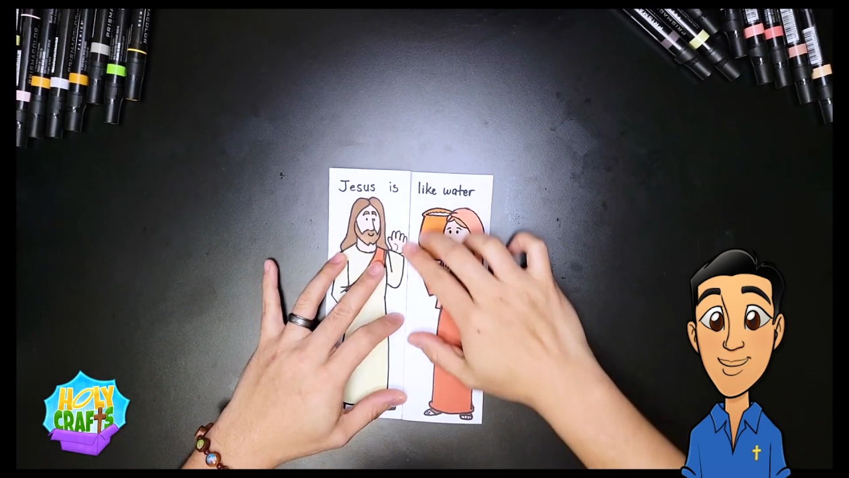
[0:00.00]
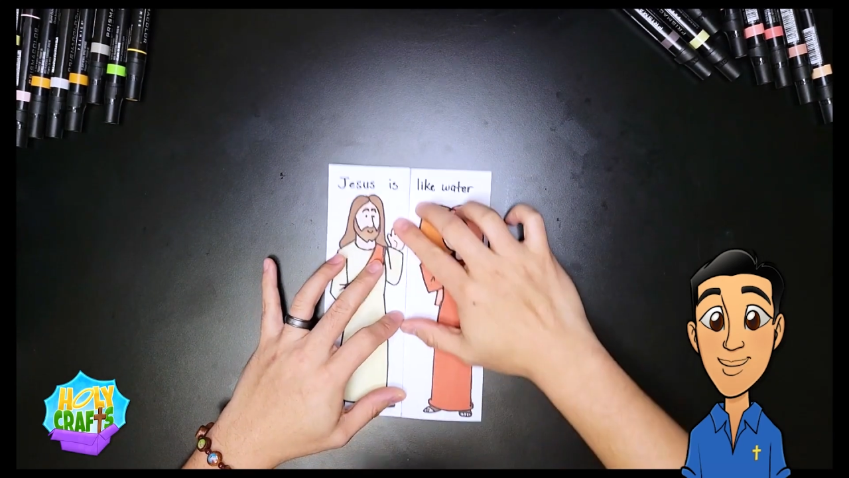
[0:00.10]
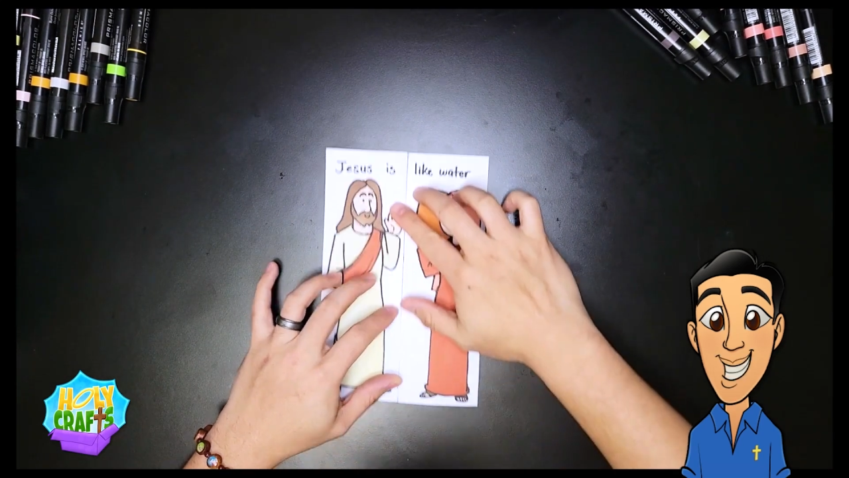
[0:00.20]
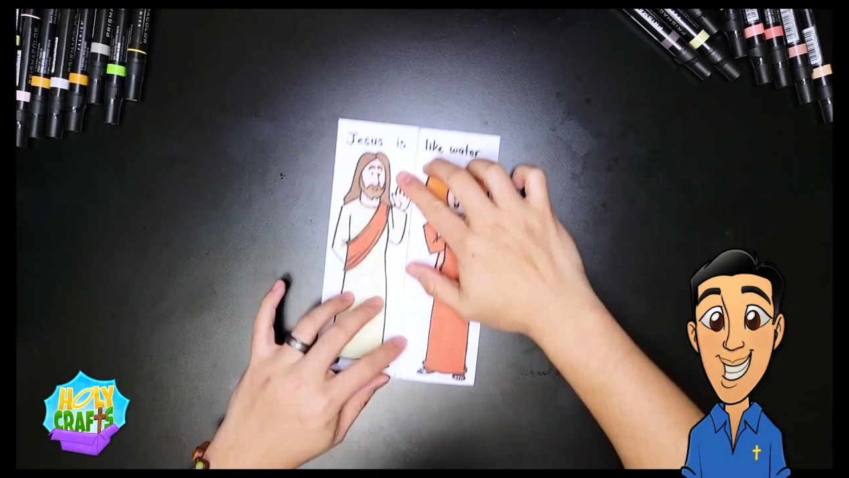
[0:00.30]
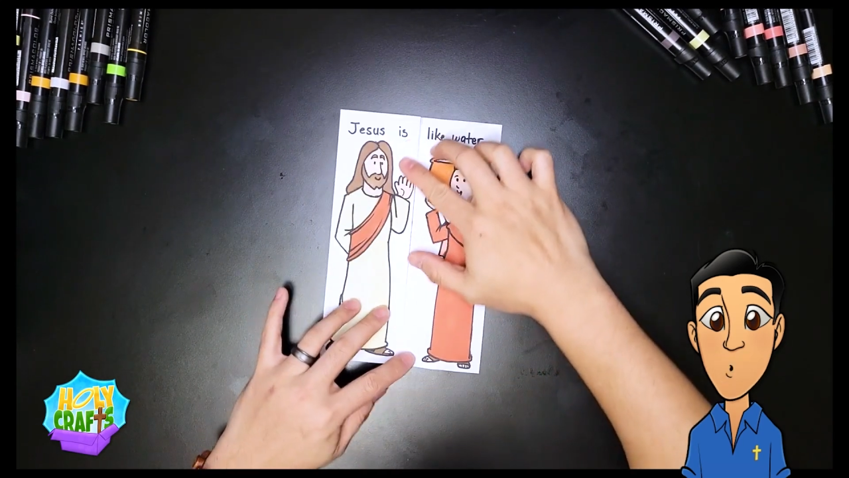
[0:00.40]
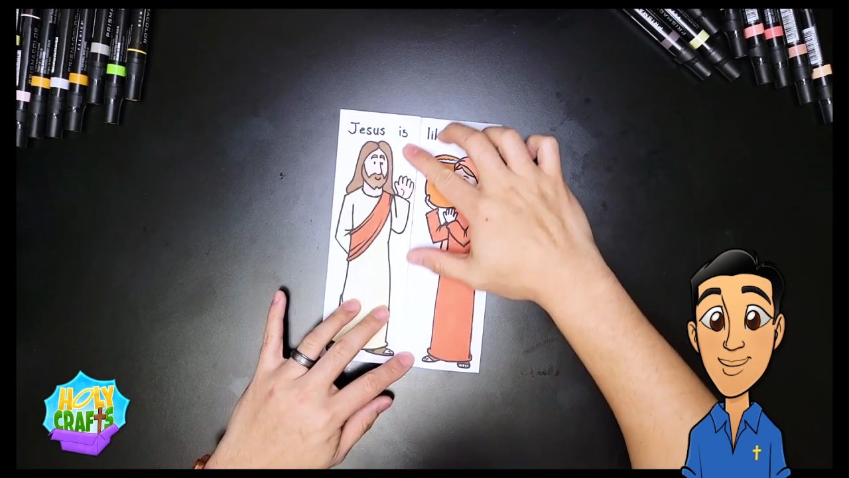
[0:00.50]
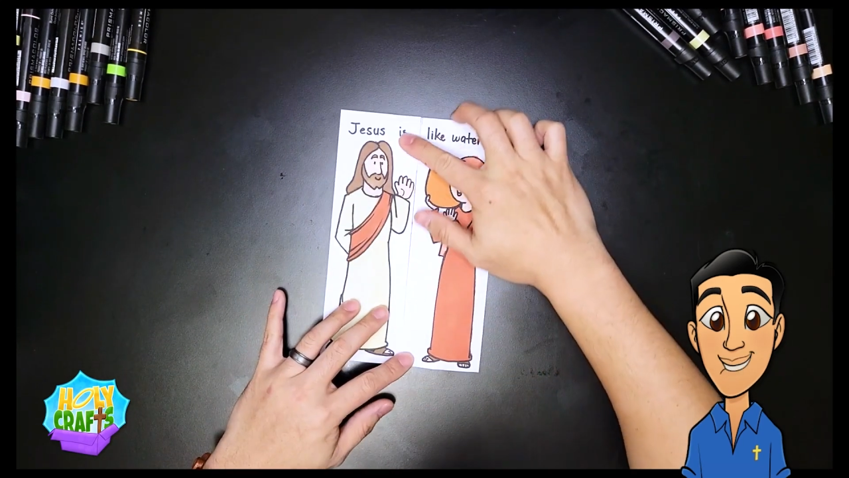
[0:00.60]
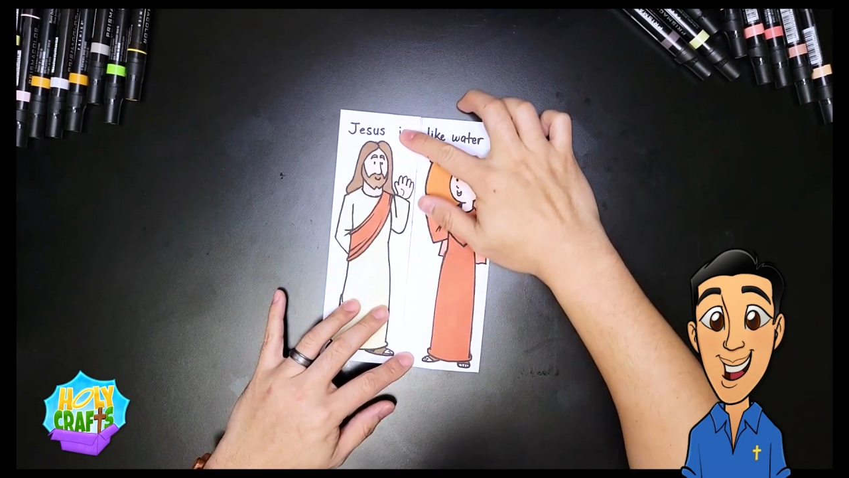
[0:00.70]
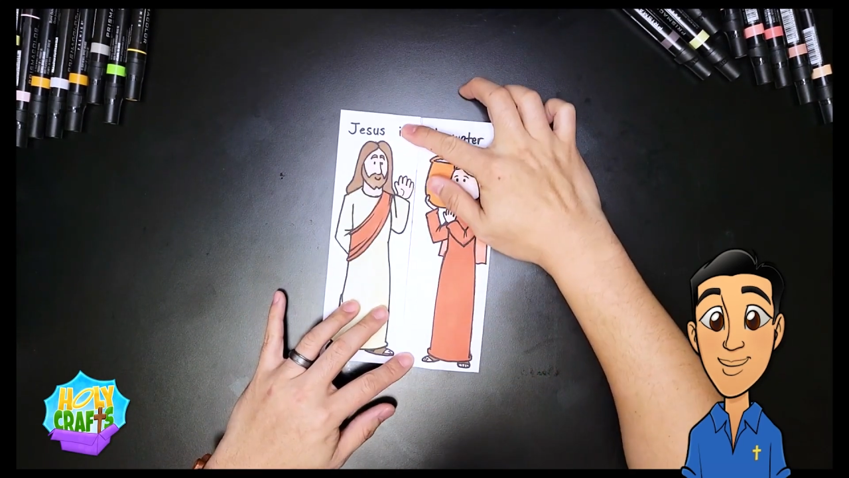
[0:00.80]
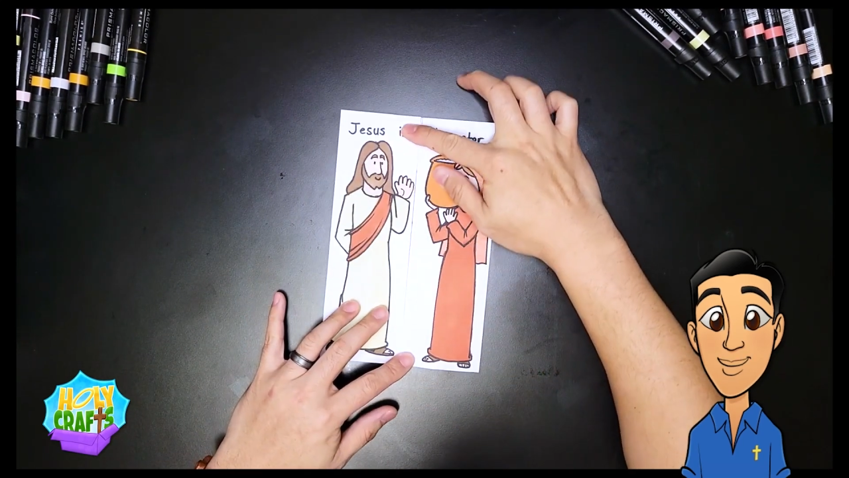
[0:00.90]
the 2
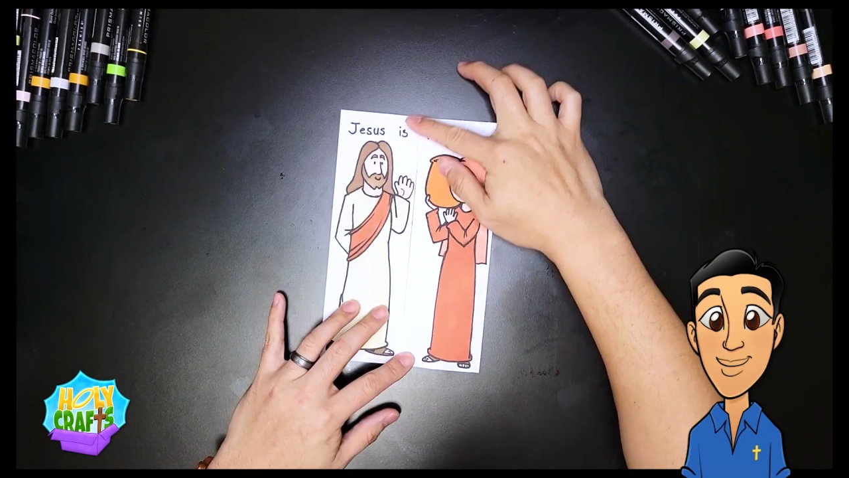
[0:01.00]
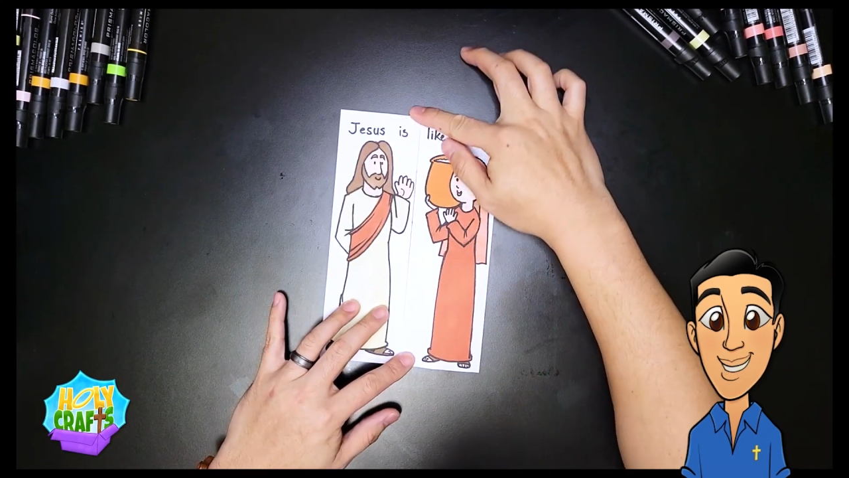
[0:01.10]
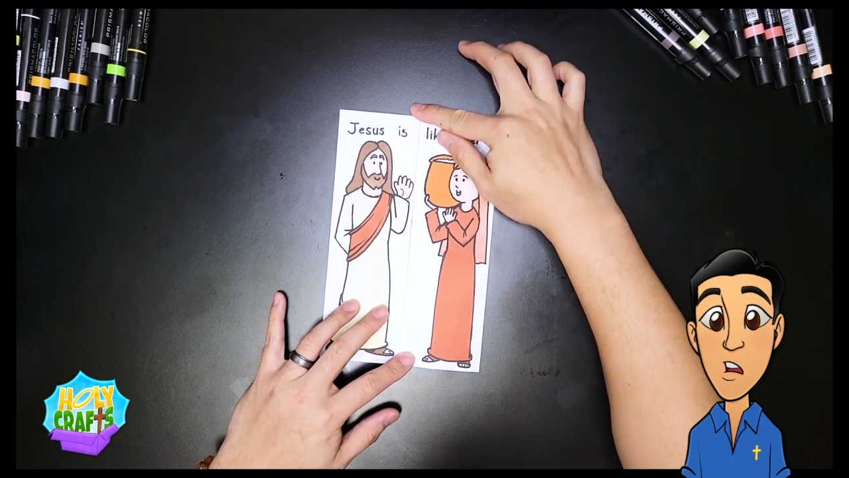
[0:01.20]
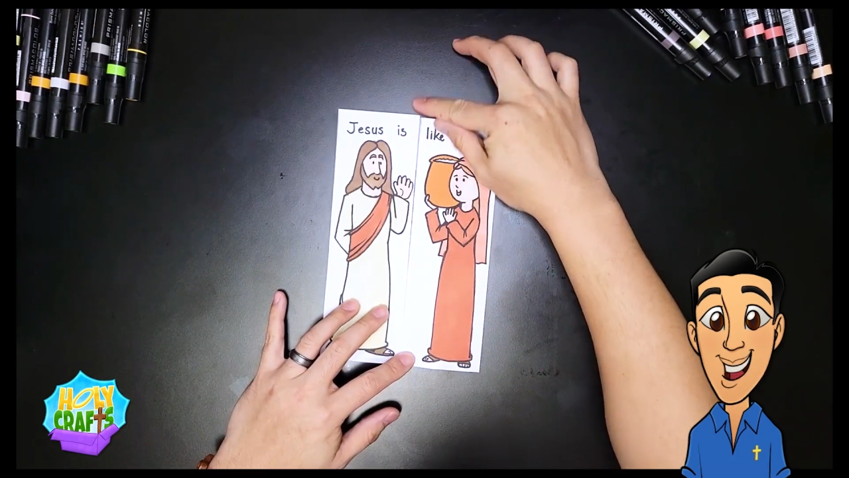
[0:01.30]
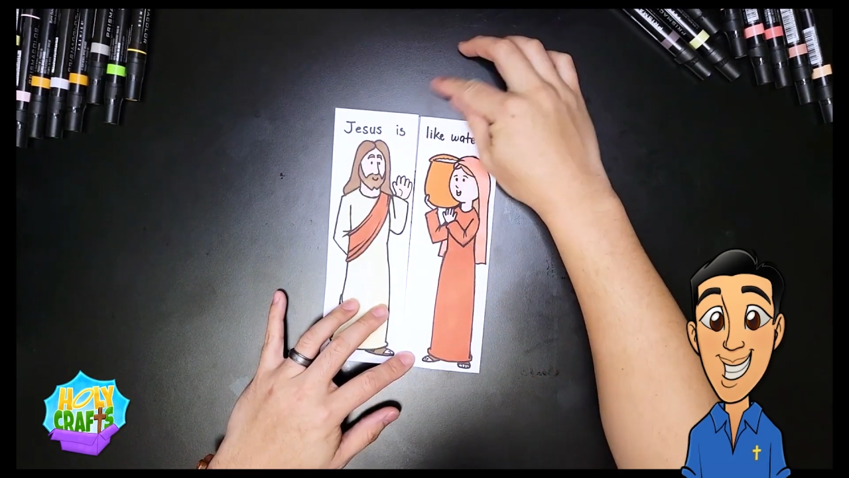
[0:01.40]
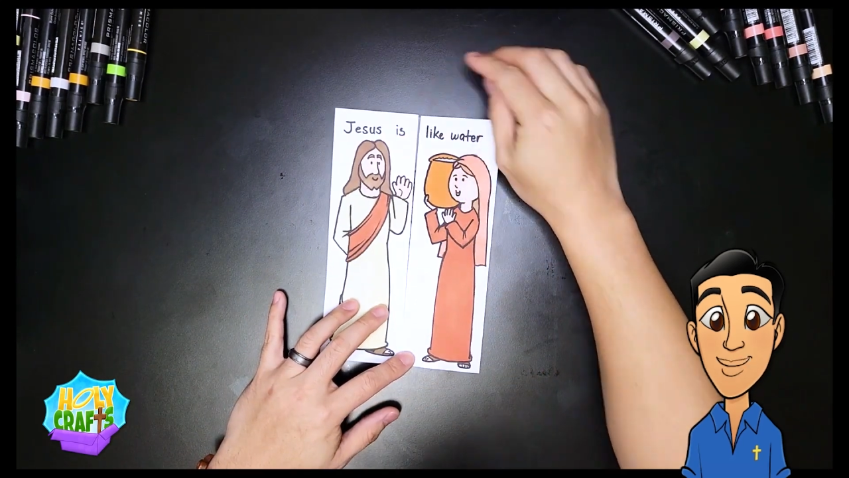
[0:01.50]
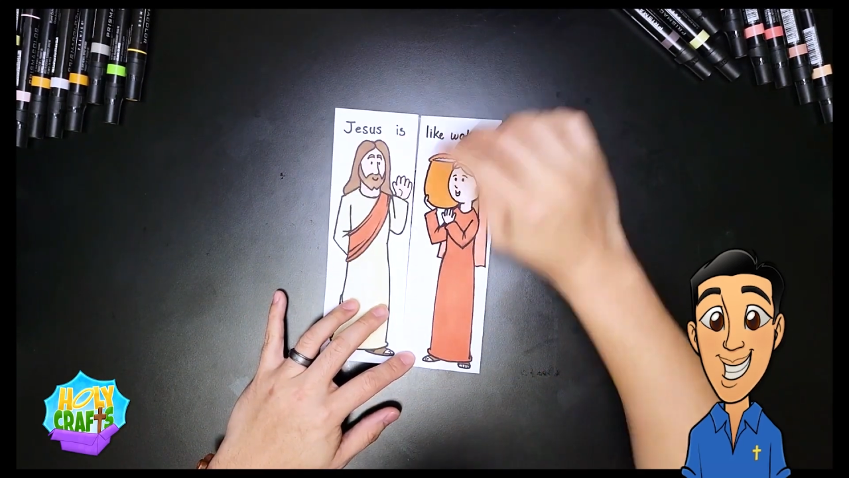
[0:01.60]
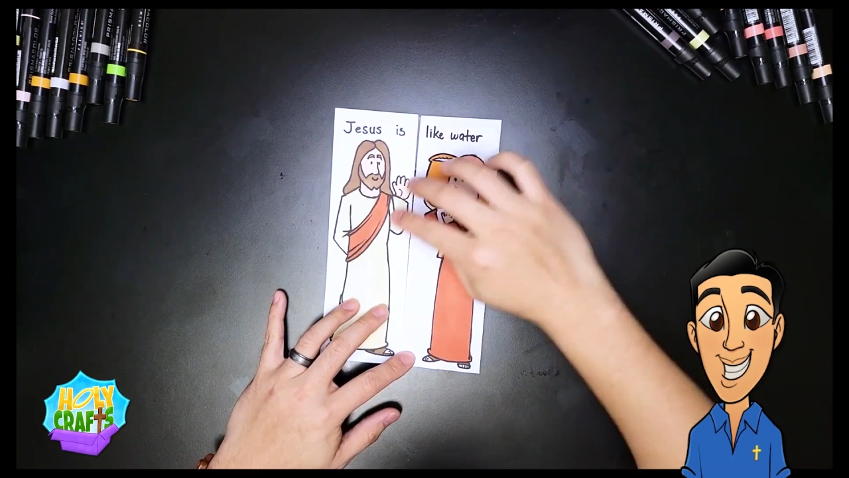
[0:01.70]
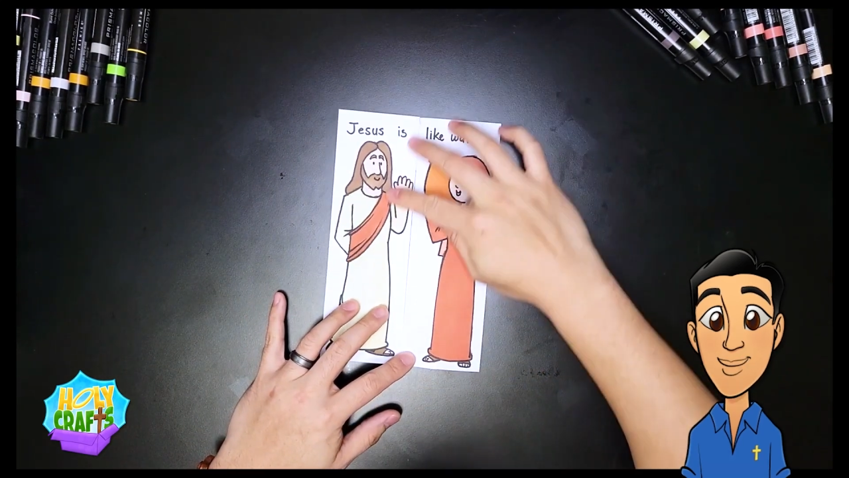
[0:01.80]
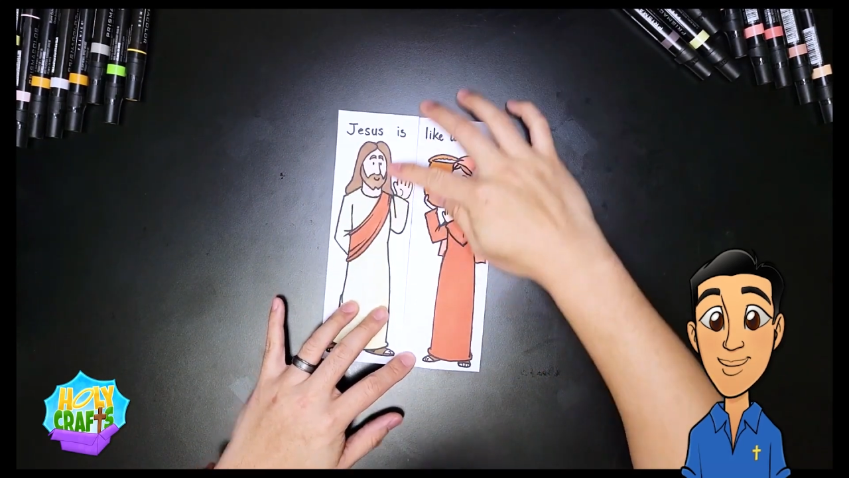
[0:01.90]
flaps that we
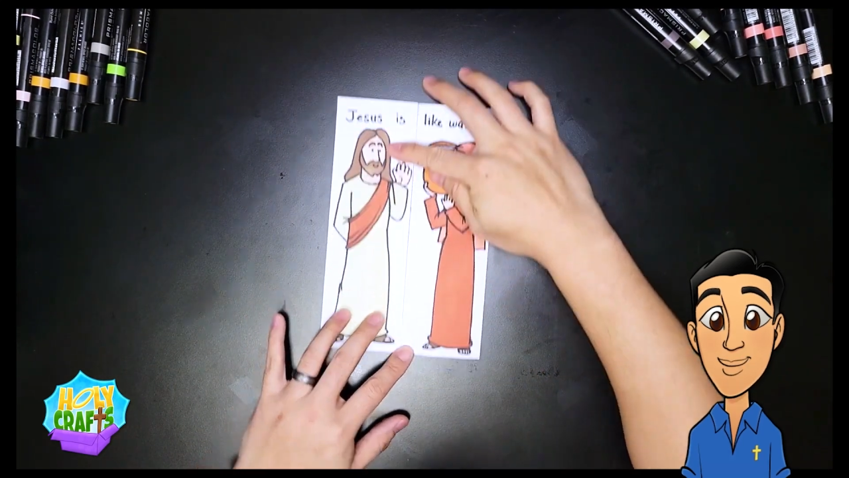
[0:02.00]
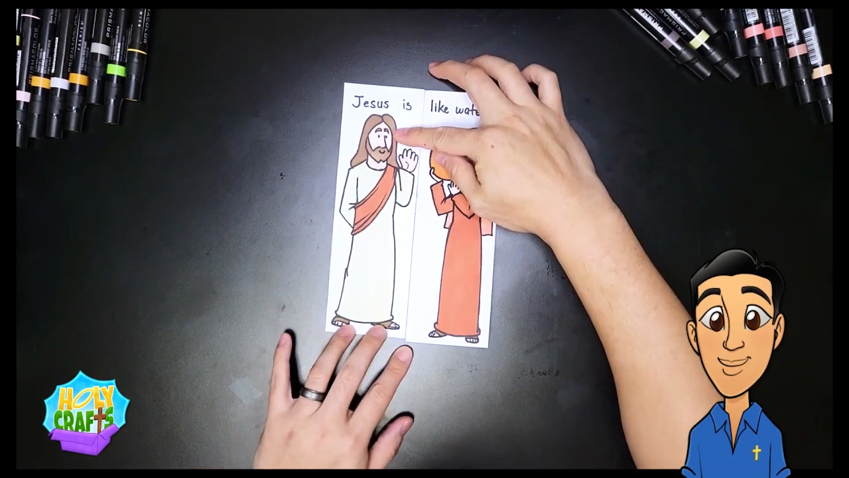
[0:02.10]
made.